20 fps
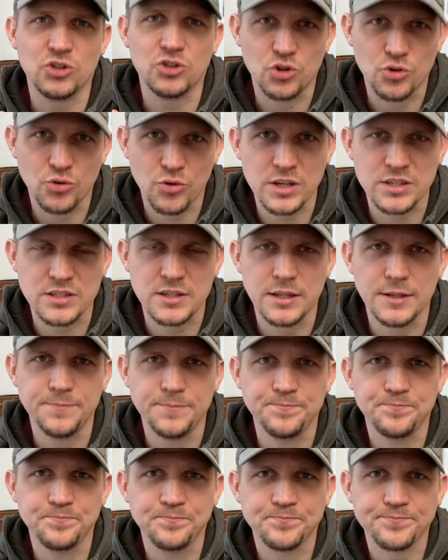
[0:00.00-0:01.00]
trusted.
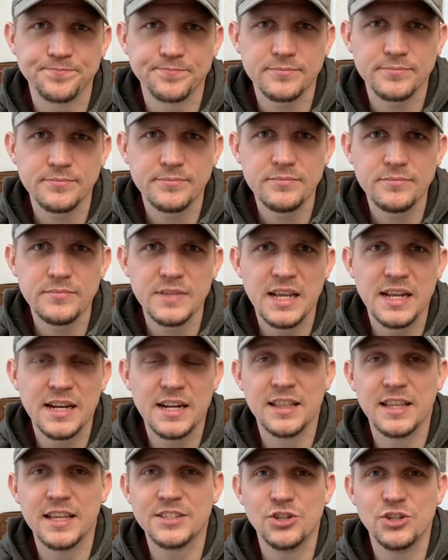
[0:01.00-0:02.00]
And
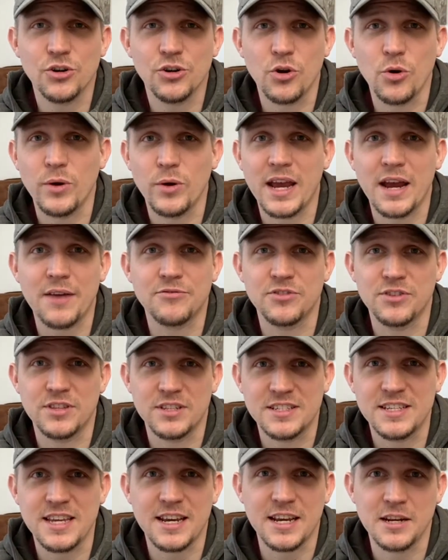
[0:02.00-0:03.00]
unless you're going after the
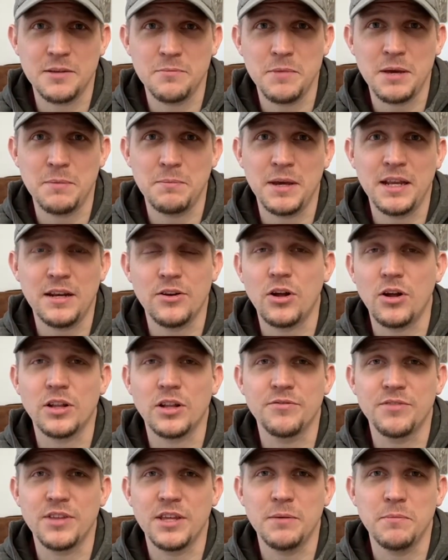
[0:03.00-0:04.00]
Second Amendment and all
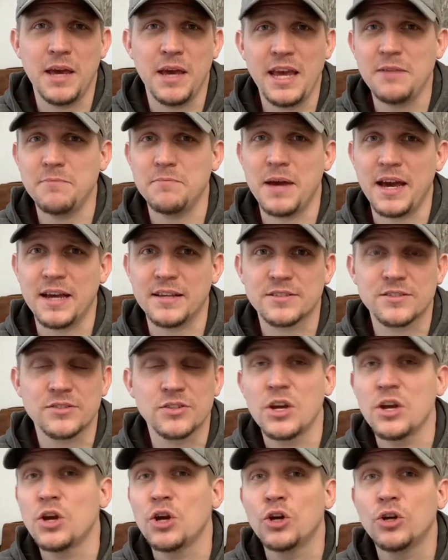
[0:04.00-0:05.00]
of them hate masks,
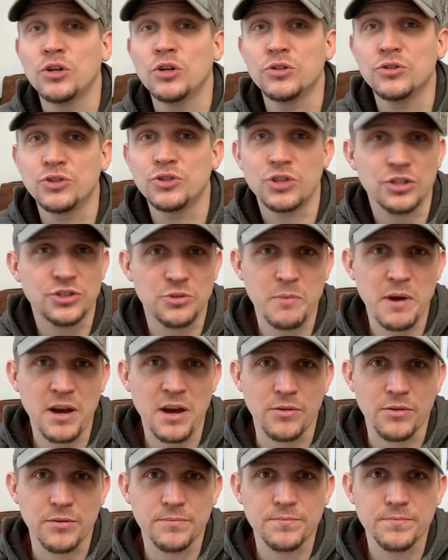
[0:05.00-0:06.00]
shut your
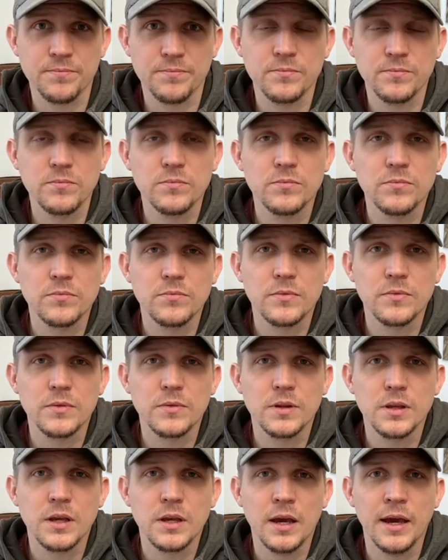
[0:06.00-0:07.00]
mouth.
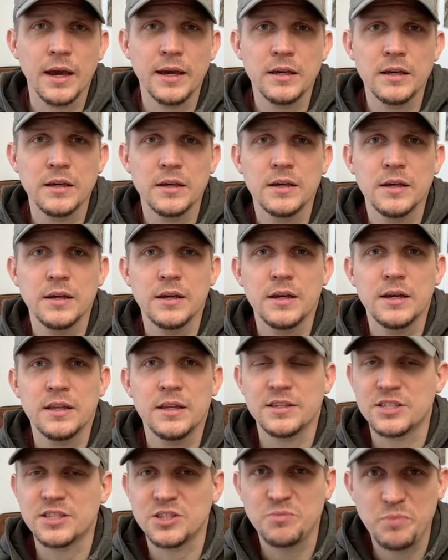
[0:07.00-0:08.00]
Okay?
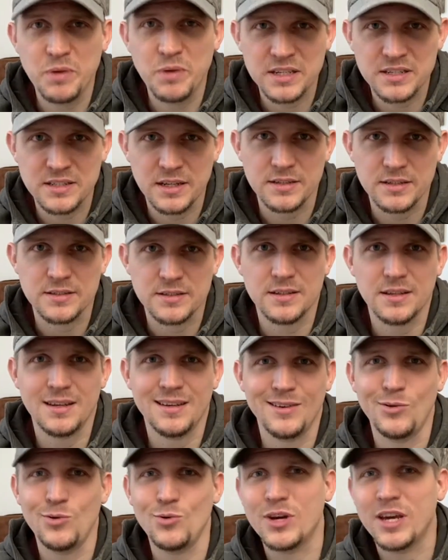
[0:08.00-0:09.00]
This is business.
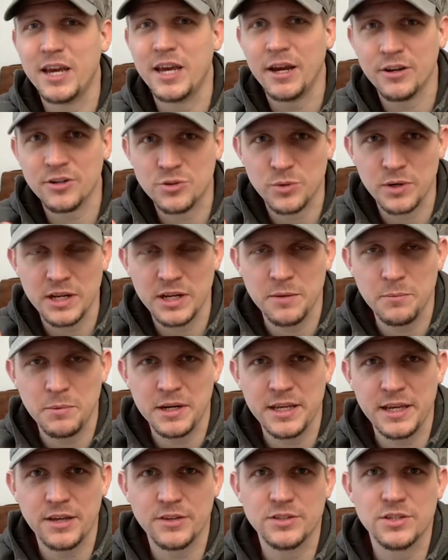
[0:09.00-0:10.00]
And who cares what
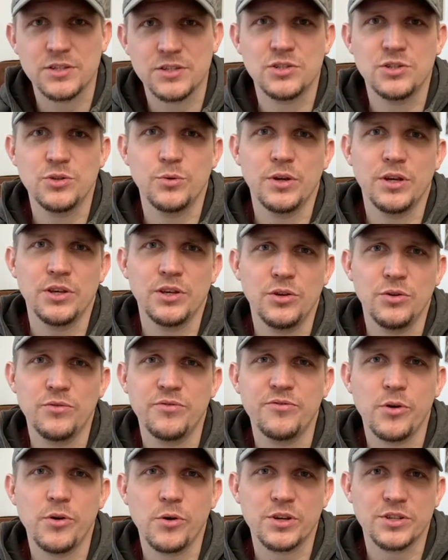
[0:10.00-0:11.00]
anybody else is doing? You
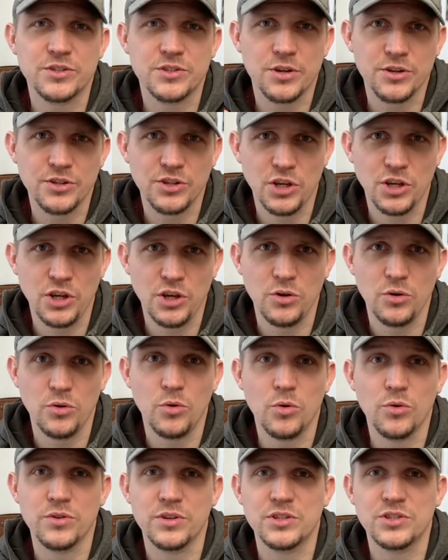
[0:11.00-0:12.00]
focus on you,
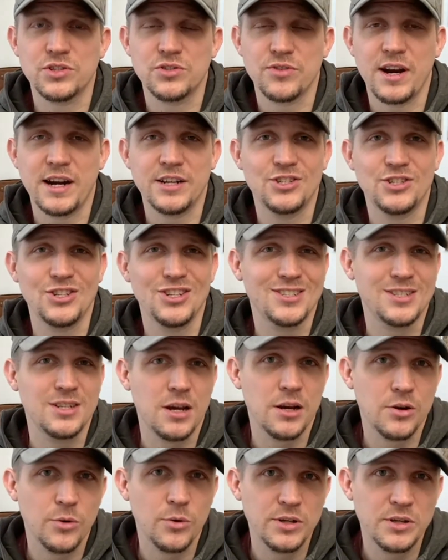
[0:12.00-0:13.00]
or this strategy is
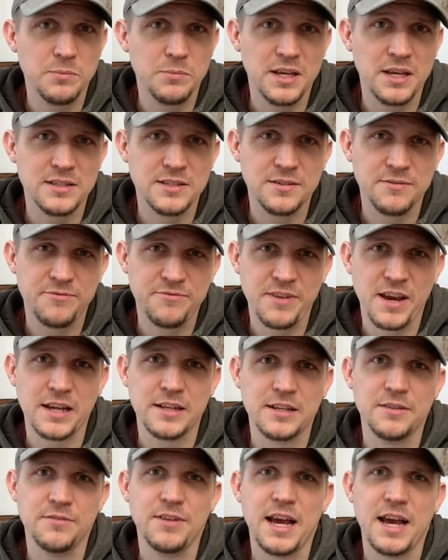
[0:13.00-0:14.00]
not going to be as
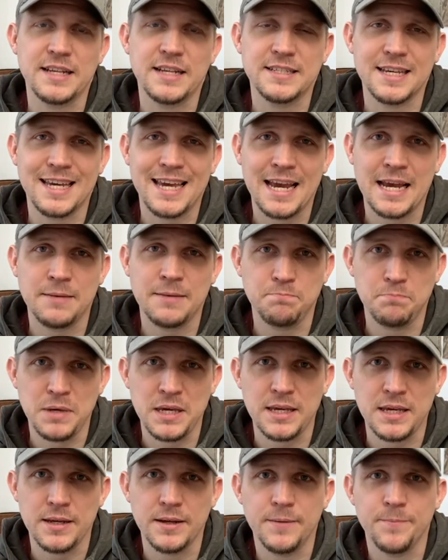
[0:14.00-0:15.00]
effective as it can
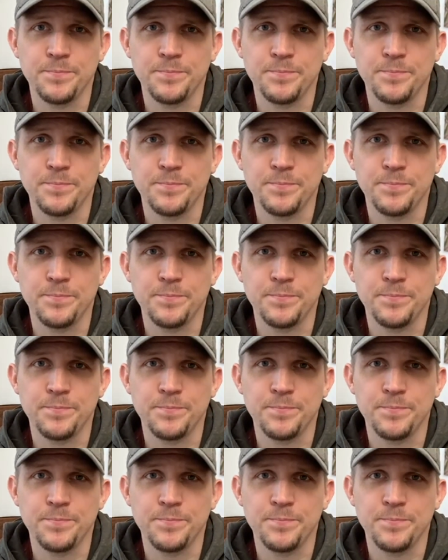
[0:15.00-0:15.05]
be.